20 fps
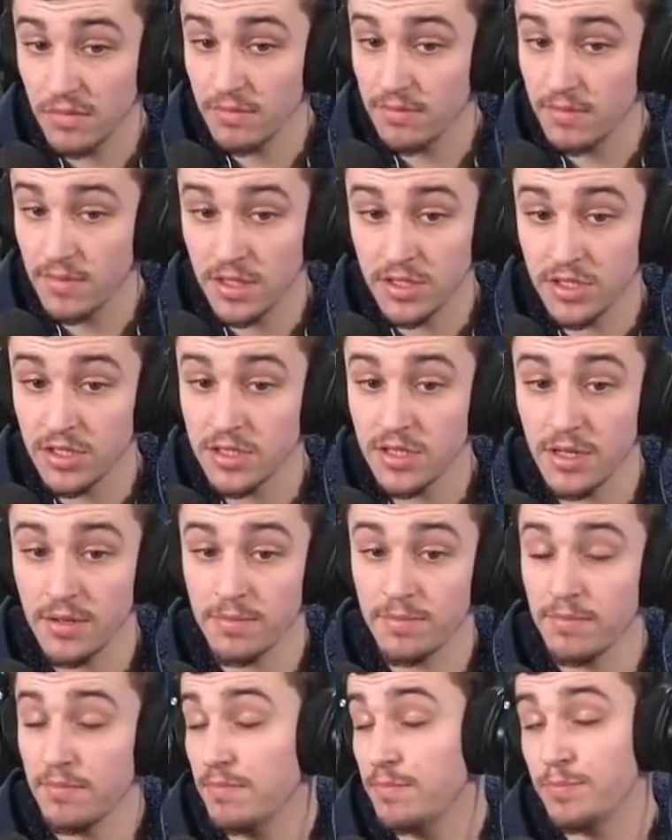it's just
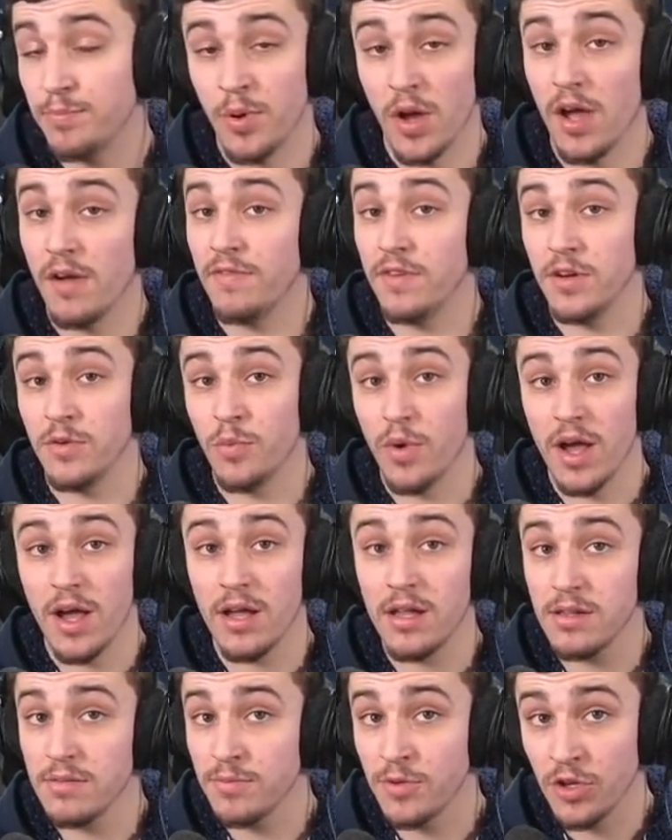a perfectly
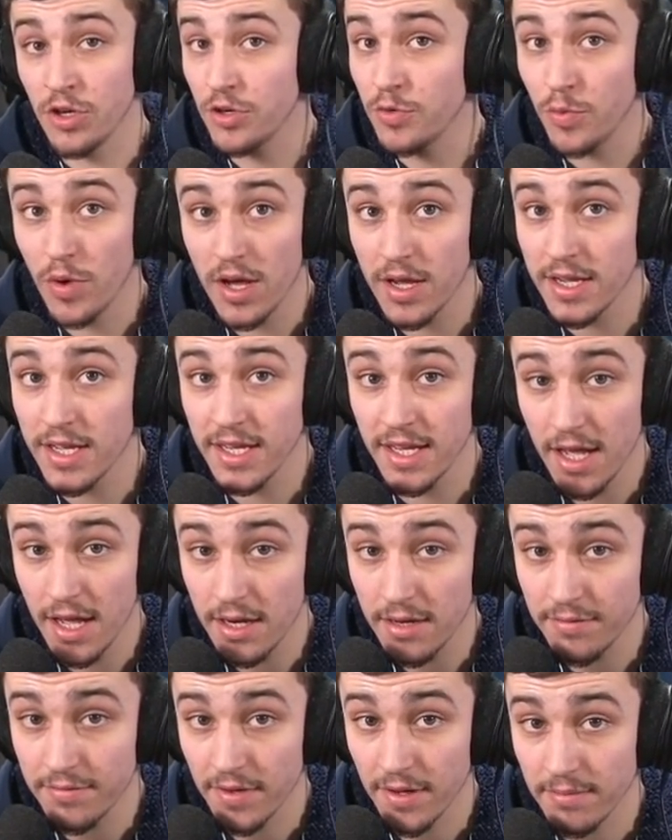good working
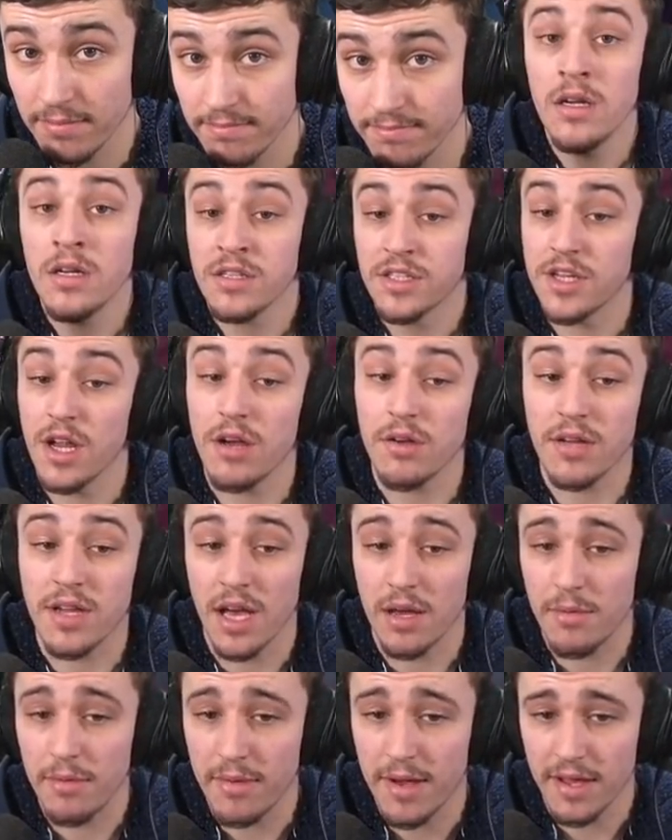Guardian Farm. So
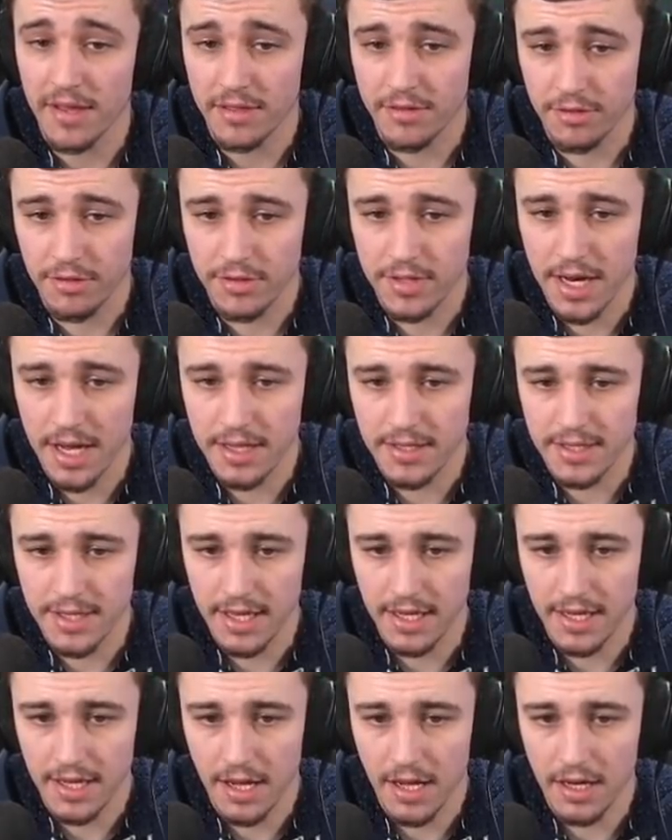coming back through down to
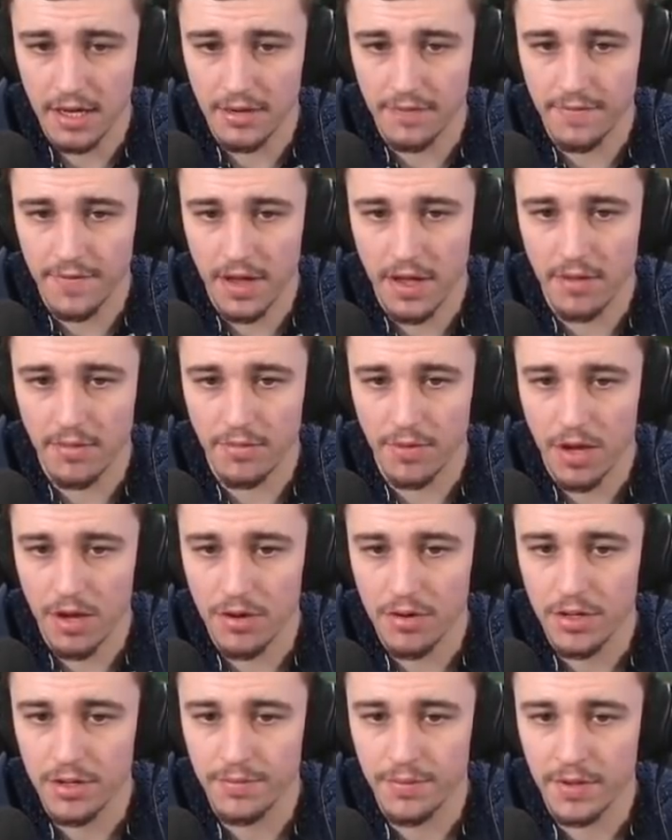that Guardian Farm
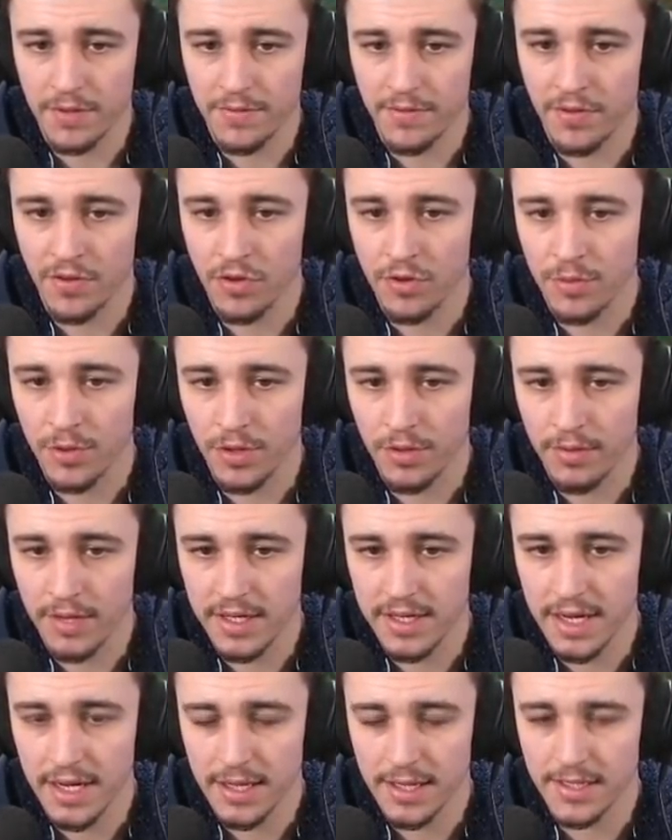road, if we zoom all the
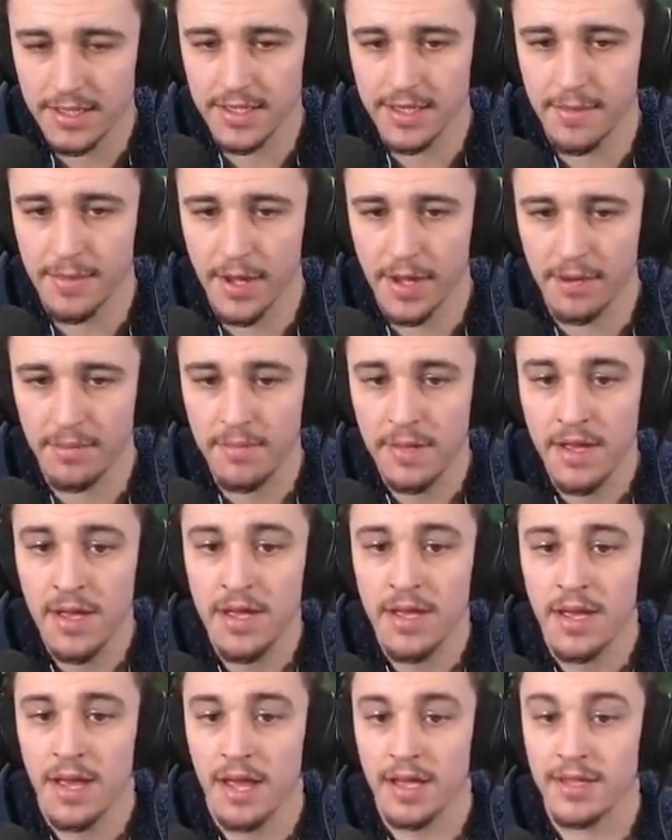way down here to the bottom
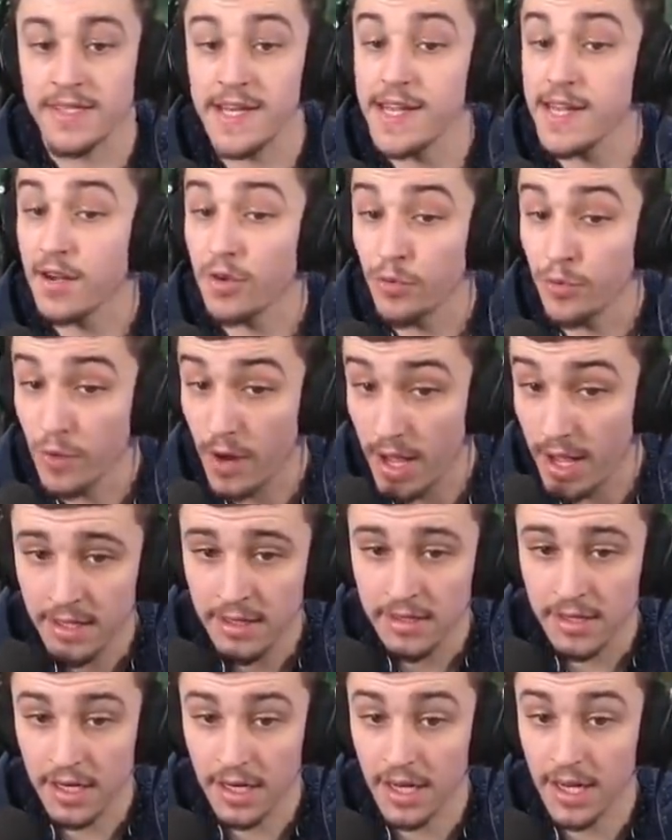and take a
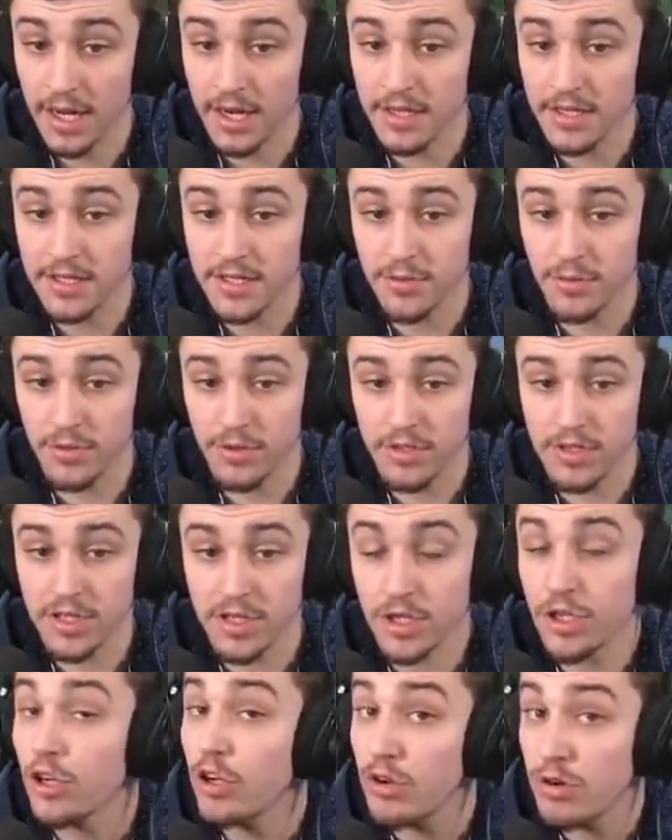right, that'll head us towards
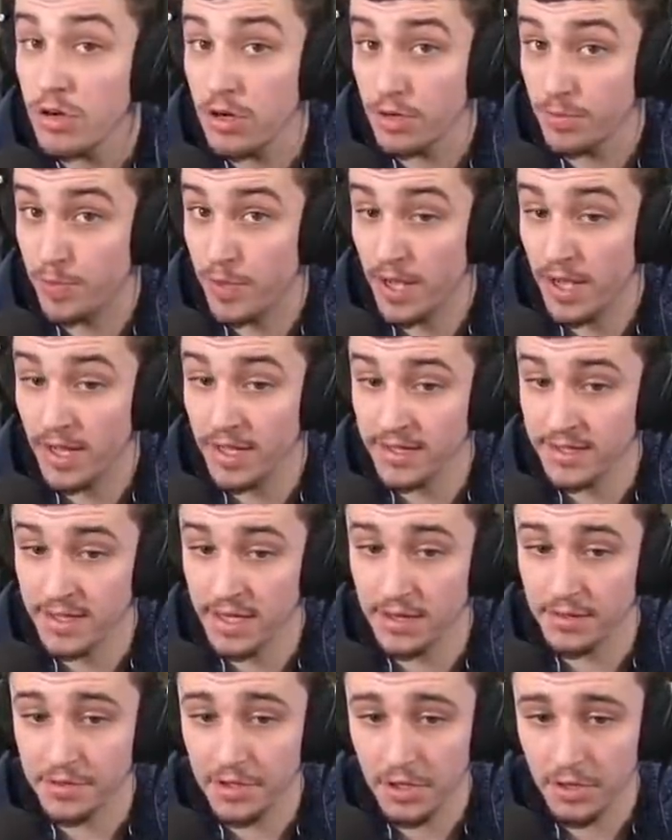2 new paths.
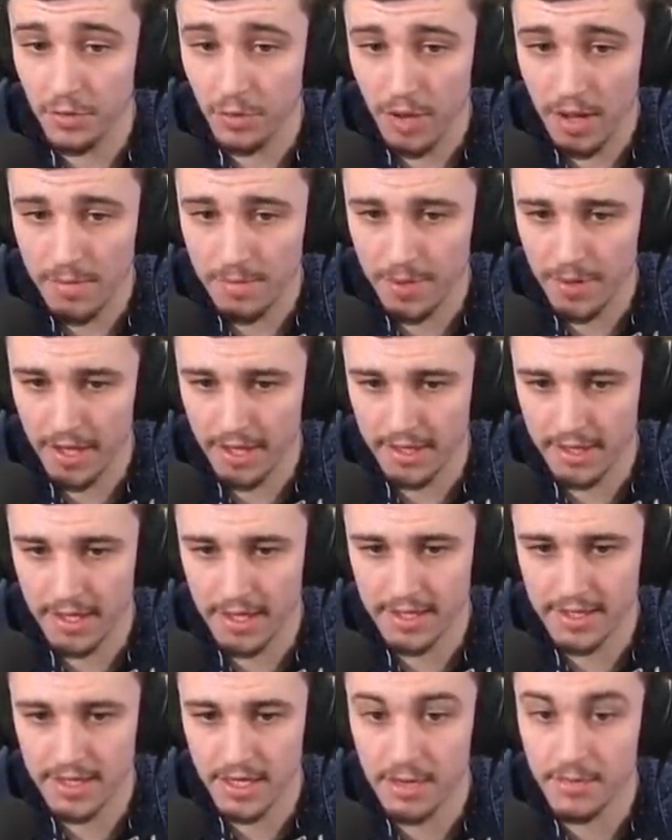Now, there was only 1 path
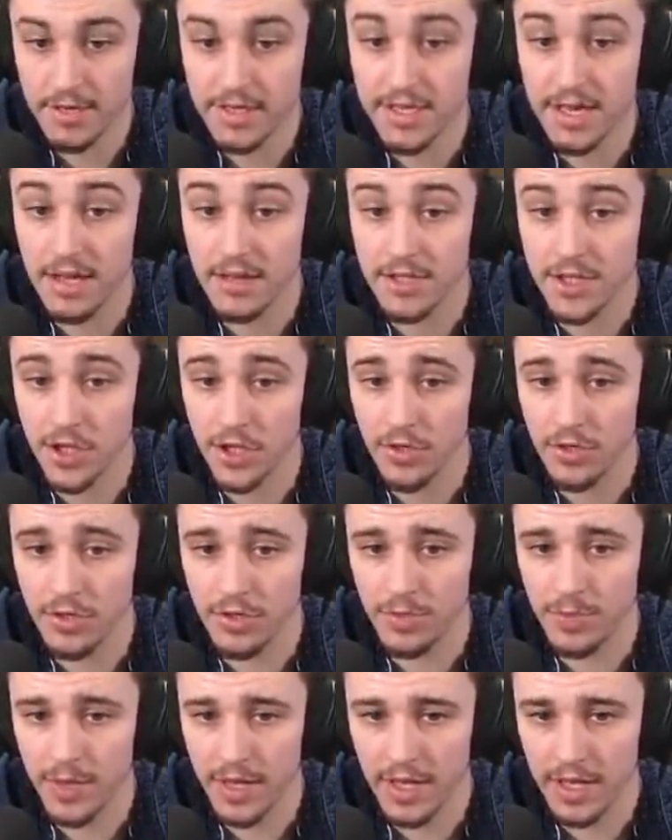last time. There's now 2
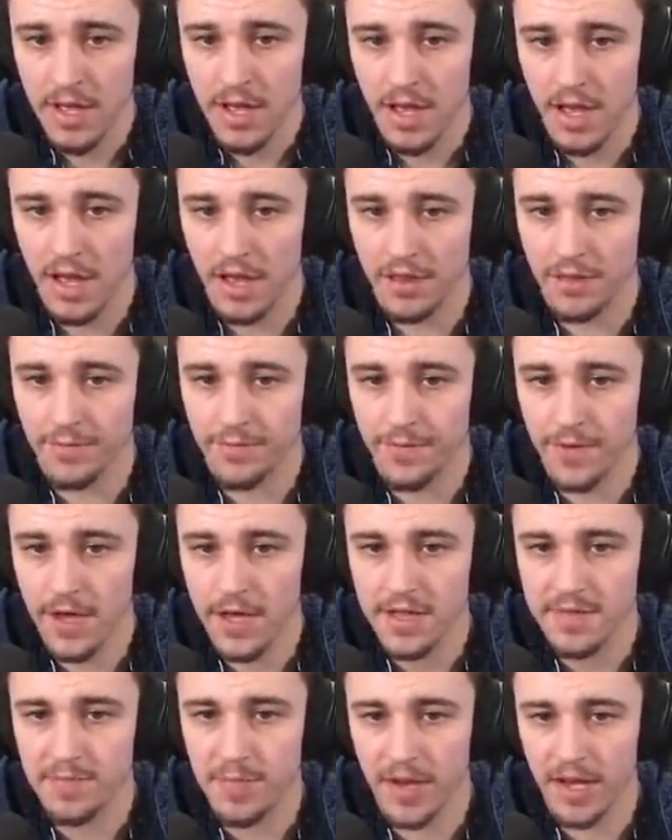new paths. The
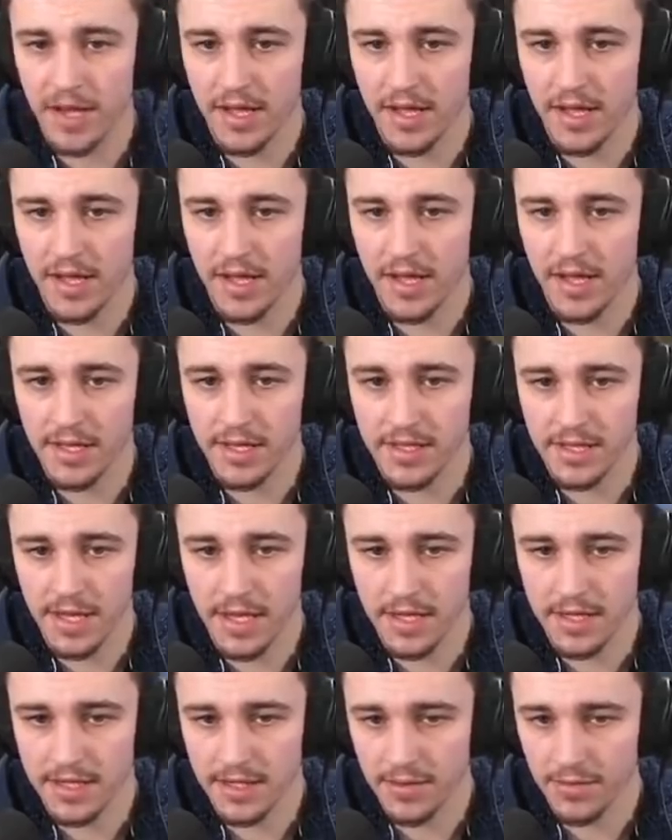first path is
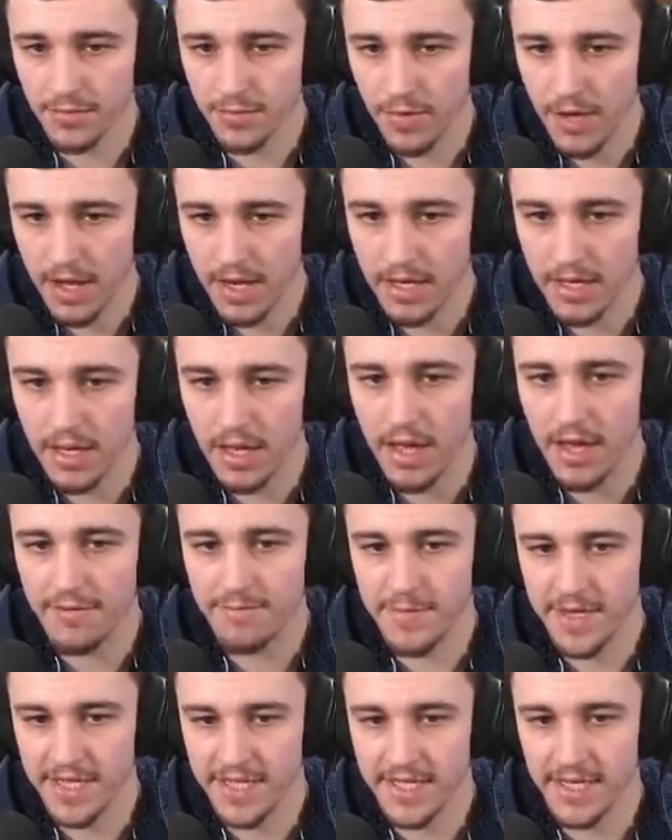here to the right. Oh,
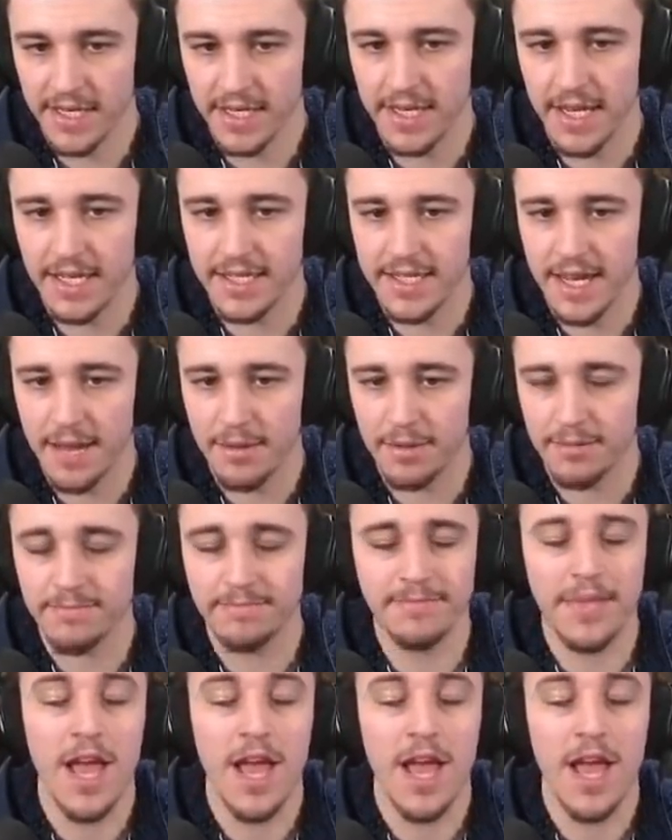I've missed it. God damn it.